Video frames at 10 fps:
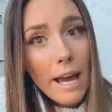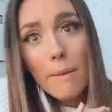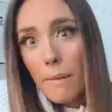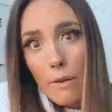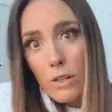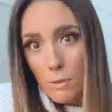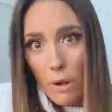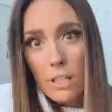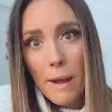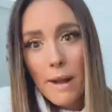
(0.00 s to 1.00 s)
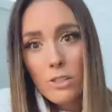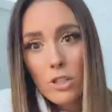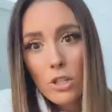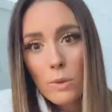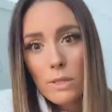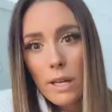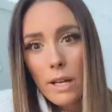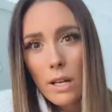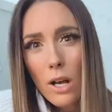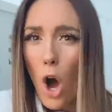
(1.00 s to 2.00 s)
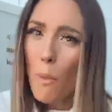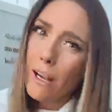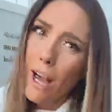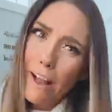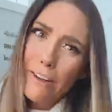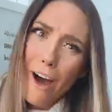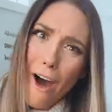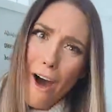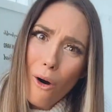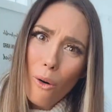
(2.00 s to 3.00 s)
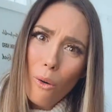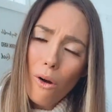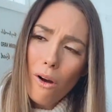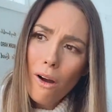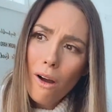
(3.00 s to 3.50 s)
And my response back to her was like, oh my God, no!